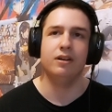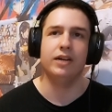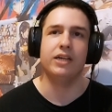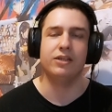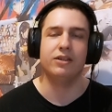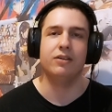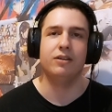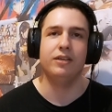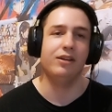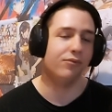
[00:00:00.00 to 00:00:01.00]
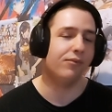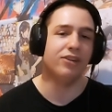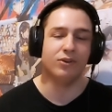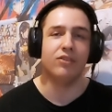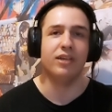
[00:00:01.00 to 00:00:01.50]
like, you know,
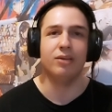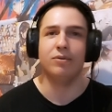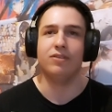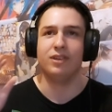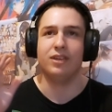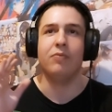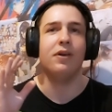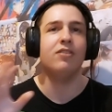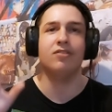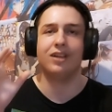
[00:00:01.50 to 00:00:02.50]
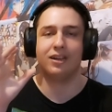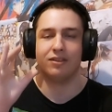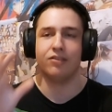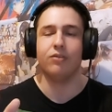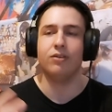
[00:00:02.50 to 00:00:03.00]
effect once again, but it really sounds like
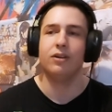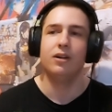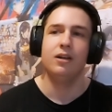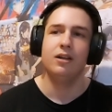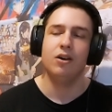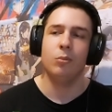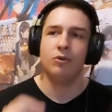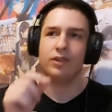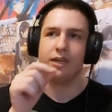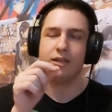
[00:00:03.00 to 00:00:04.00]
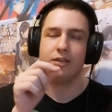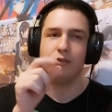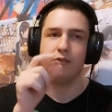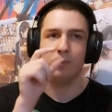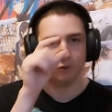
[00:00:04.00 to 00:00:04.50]
there's a, almost like
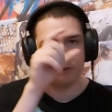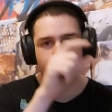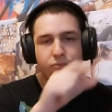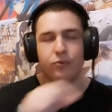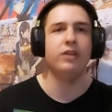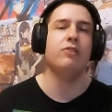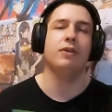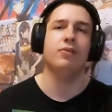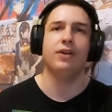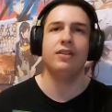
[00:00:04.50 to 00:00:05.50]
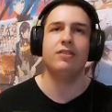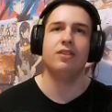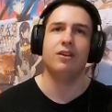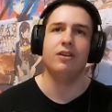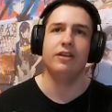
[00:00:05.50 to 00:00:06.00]
a small xylophonic
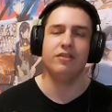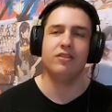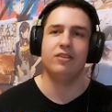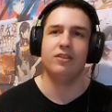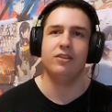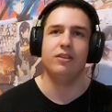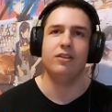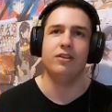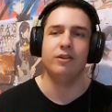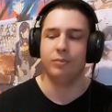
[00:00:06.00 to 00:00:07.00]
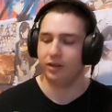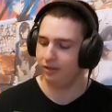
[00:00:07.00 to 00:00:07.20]
effect on it. You know what I